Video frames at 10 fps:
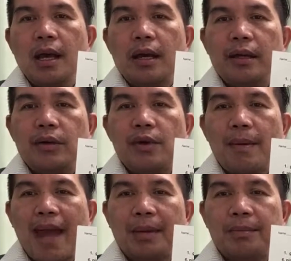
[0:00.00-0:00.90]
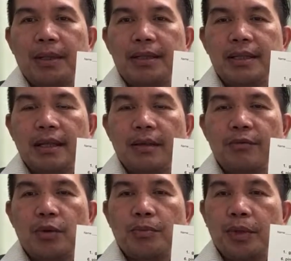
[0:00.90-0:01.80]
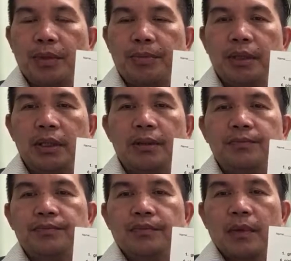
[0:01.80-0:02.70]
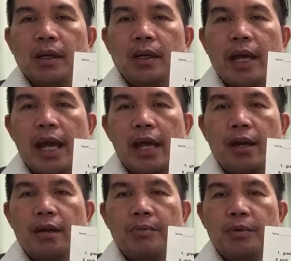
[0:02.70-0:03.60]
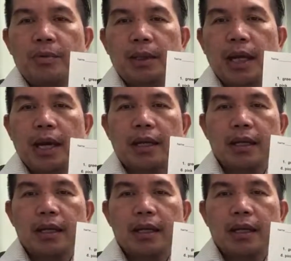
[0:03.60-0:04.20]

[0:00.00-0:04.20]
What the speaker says: and then we have eggplant for purple, hair for black,